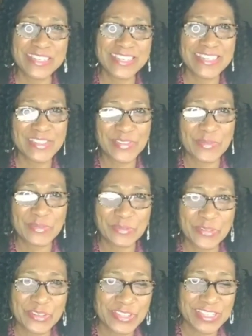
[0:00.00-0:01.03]
in the scripture
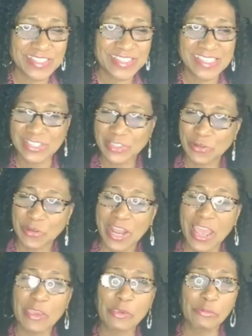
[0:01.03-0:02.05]
verses so
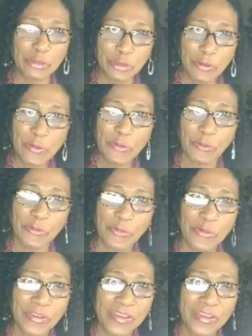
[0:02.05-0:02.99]
that you know